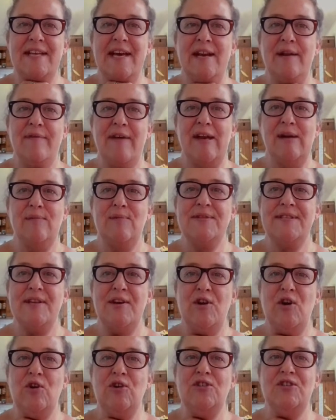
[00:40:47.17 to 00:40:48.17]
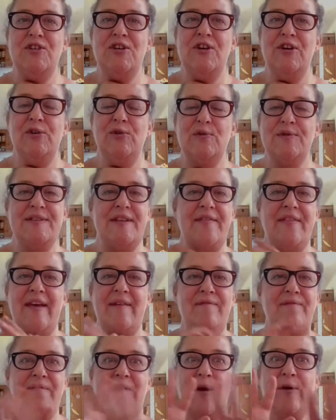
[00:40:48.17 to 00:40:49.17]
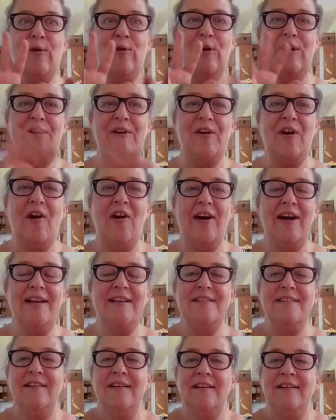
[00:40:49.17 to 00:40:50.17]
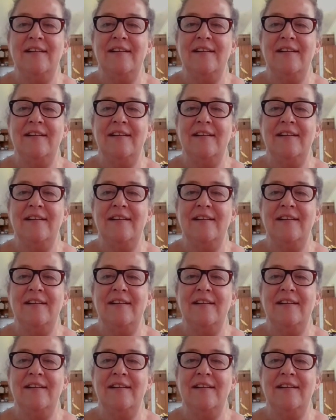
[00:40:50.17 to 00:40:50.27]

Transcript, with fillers: native animals, are nocturnal, so they're feral at night.